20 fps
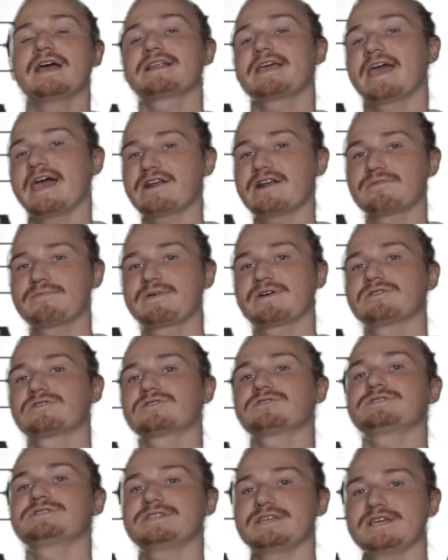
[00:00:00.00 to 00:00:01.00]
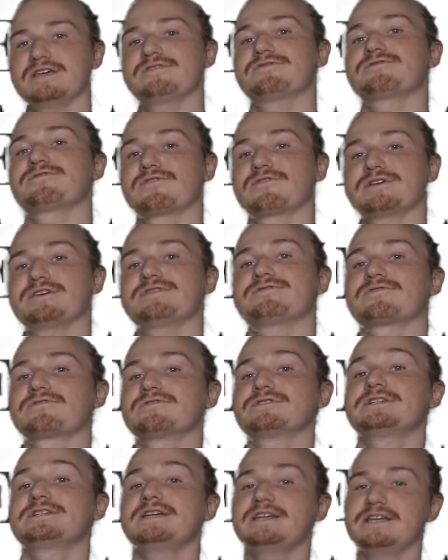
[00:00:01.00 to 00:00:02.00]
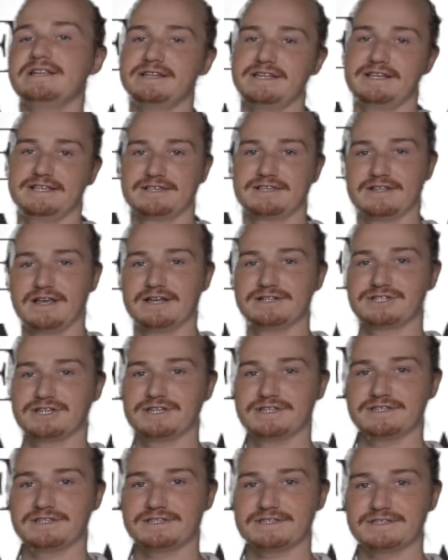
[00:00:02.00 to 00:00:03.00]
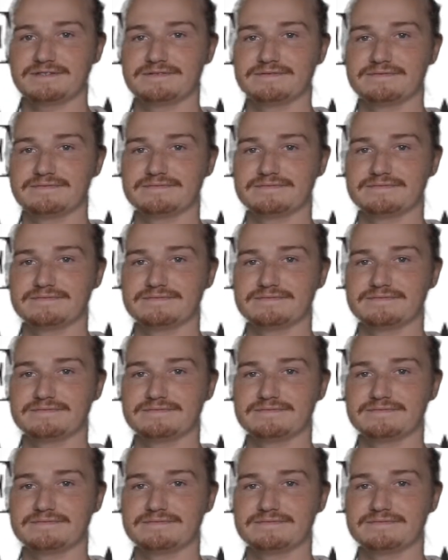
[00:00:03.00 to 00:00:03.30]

and Caterpillar C3013 diesel engines.